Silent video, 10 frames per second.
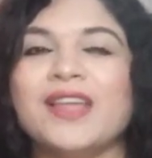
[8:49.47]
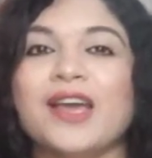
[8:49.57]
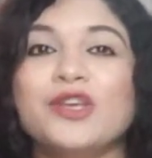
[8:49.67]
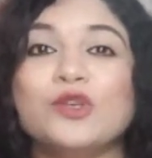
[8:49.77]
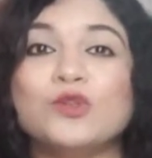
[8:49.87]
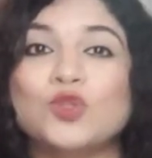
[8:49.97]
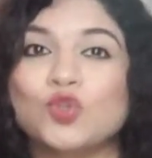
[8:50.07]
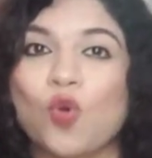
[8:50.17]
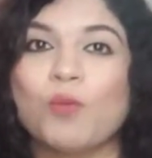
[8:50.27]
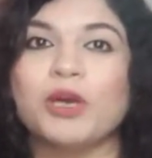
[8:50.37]
Thank you
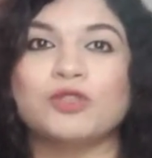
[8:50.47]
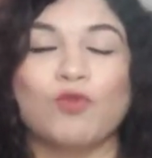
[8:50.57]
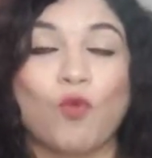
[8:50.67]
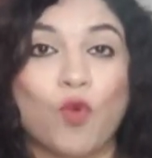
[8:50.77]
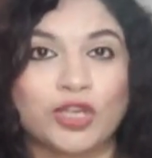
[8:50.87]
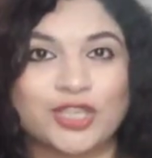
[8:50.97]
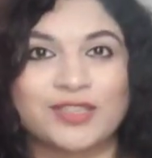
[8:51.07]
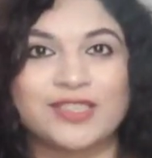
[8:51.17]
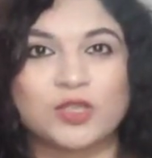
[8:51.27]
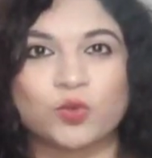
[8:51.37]
so much for
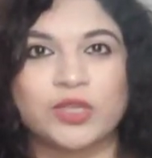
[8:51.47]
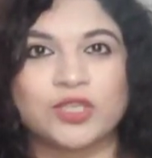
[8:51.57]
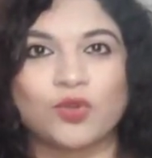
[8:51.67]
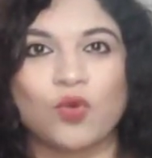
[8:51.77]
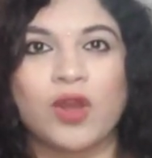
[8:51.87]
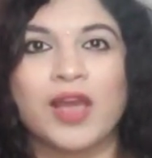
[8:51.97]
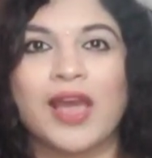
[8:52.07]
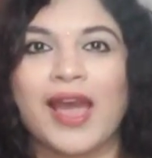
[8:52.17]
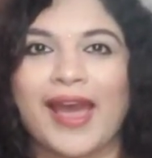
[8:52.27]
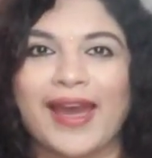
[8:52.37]
watching this video,
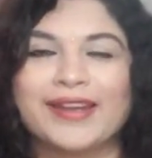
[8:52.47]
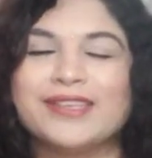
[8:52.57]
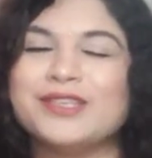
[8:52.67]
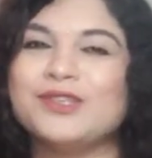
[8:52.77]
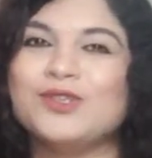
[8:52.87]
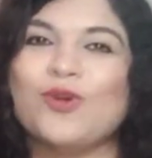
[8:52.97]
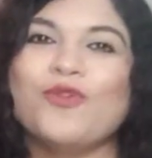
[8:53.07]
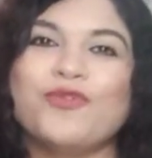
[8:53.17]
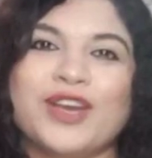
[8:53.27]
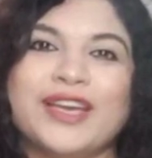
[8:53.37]
and
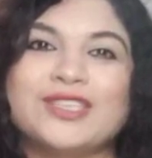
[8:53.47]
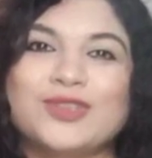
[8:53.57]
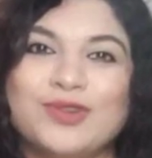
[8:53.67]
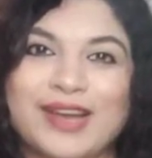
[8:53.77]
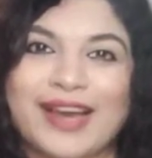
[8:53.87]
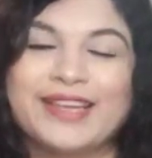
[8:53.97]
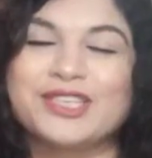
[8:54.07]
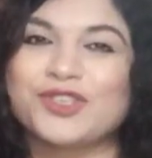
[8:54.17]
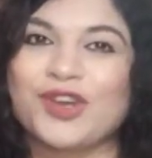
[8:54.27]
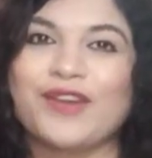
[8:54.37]
don't forget to
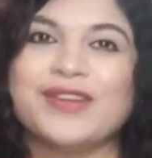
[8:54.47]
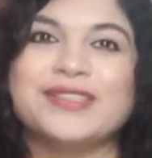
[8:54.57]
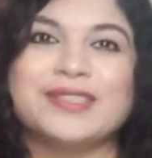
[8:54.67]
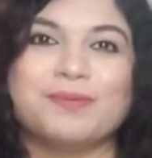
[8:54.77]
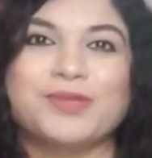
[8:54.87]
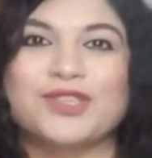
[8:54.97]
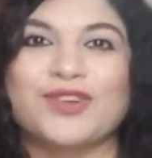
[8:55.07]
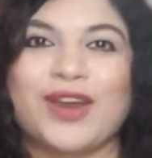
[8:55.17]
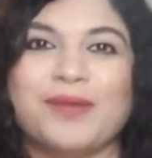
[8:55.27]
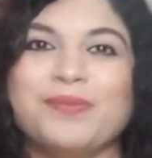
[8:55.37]
like, share and
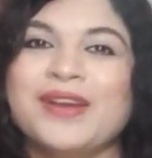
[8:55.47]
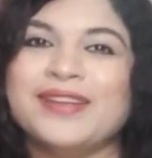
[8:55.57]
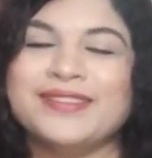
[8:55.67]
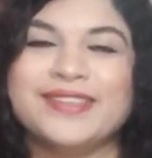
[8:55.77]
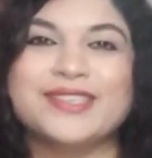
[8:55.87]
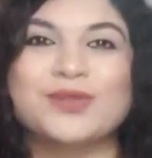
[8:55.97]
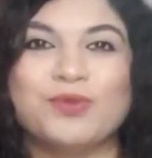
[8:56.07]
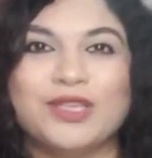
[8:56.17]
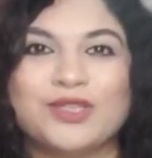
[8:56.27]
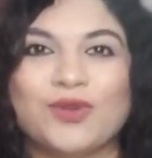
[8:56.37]
subscribe this
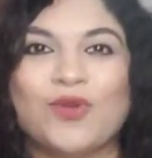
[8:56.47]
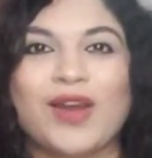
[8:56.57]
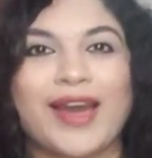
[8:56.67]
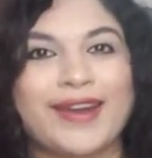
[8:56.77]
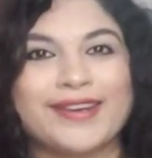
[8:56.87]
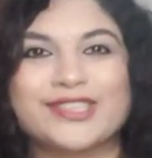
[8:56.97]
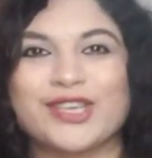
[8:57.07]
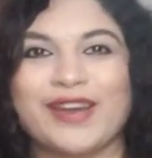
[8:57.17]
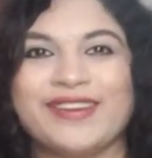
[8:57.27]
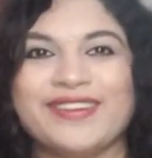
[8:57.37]
video and our
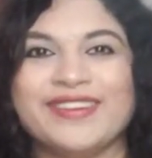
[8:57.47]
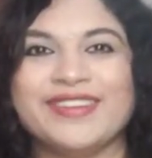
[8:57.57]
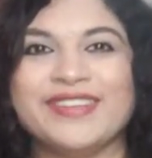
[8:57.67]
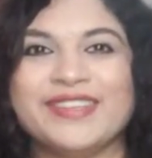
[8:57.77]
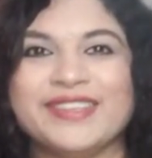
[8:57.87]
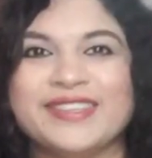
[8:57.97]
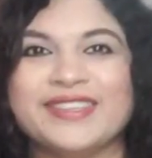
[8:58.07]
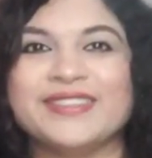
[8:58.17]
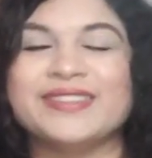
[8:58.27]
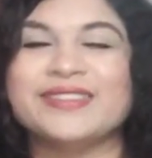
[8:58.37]
channel.
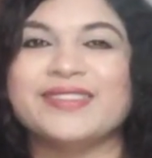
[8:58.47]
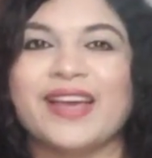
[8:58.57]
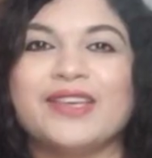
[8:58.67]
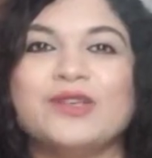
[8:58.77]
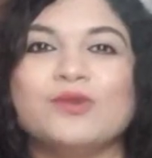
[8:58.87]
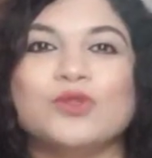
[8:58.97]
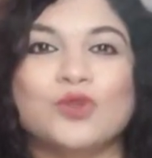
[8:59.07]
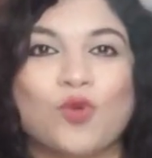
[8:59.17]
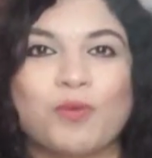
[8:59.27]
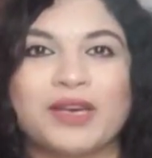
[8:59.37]
Thank you
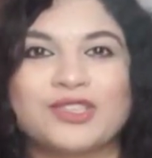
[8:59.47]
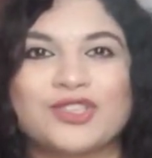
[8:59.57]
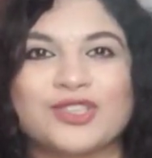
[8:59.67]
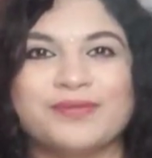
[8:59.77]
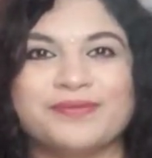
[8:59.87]
so much.